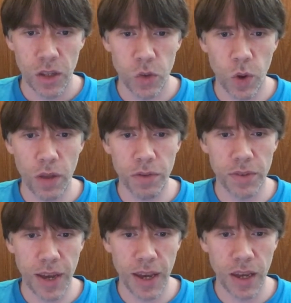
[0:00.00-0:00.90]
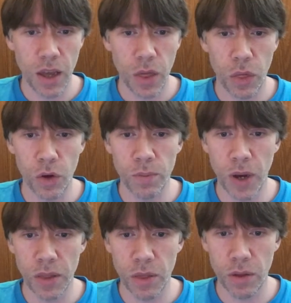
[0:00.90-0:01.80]
12th day, 3rd
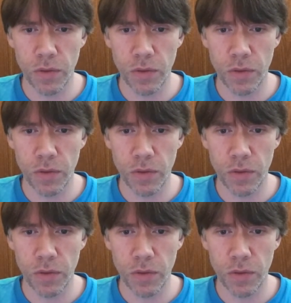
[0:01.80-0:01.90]
month,